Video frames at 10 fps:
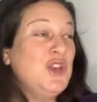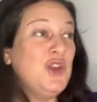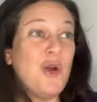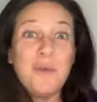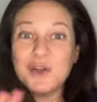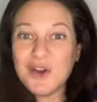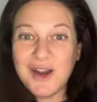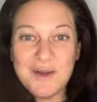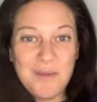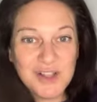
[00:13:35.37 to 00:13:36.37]
no more
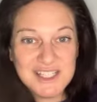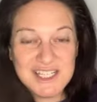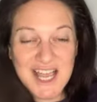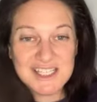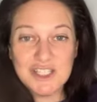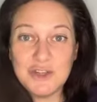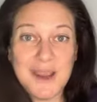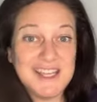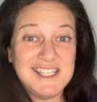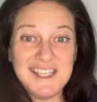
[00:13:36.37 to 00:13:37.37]
trying to multitask and
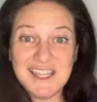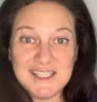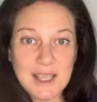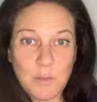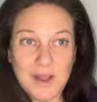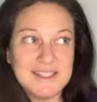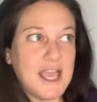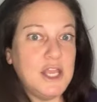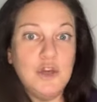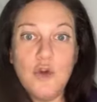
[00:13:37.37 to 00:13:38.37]
do 18 things at
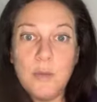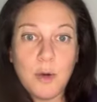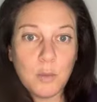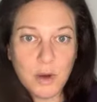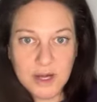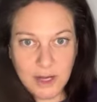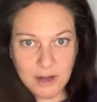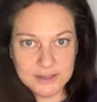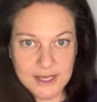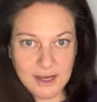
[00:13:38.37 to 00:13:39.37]
once, and no more working
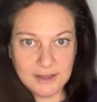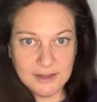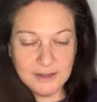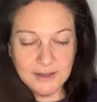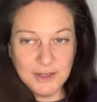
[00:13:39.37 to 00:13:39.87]
all day.